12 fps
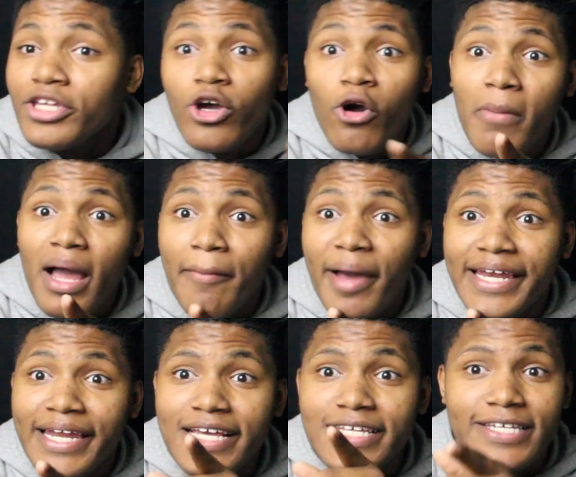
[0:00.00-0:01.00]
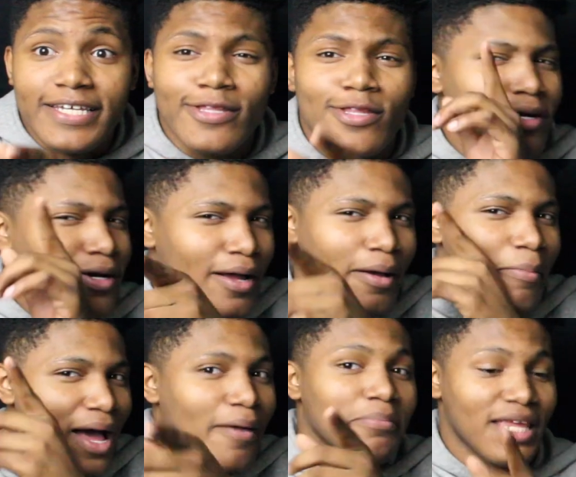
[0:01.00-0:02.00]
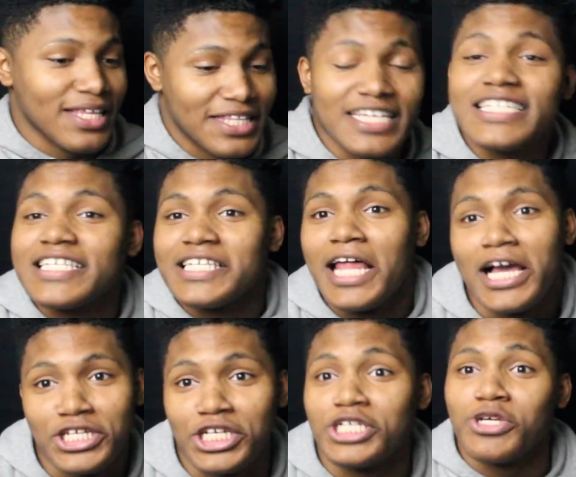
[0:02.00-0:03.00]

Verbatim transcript: Don't mind my dancing either. This is Logic,